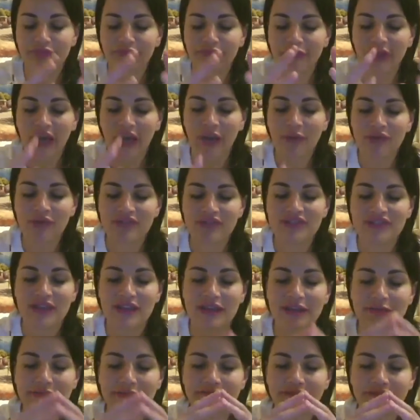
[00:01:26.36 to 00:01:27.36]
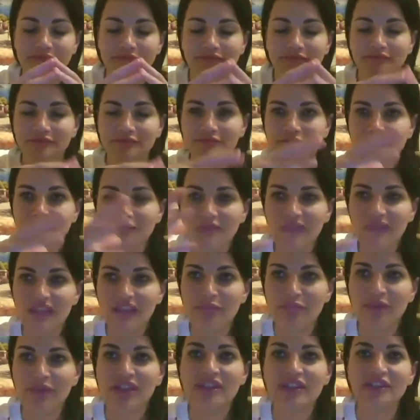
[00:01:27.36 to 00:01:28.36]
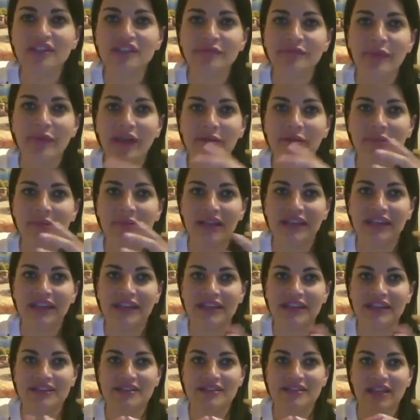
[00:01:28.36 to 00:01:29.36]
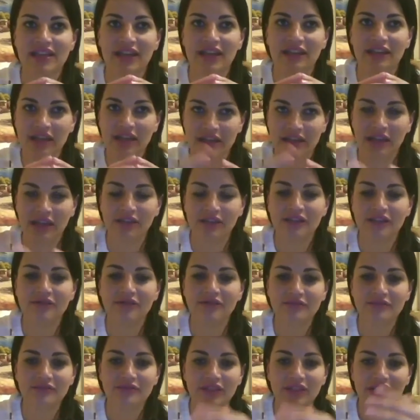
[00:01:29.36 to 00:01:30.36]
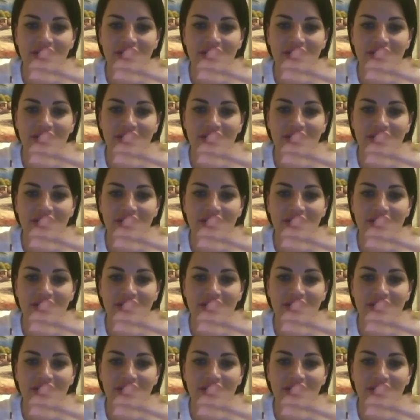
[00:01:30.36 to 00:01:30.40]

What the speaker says: would say peeled back my layers like an onion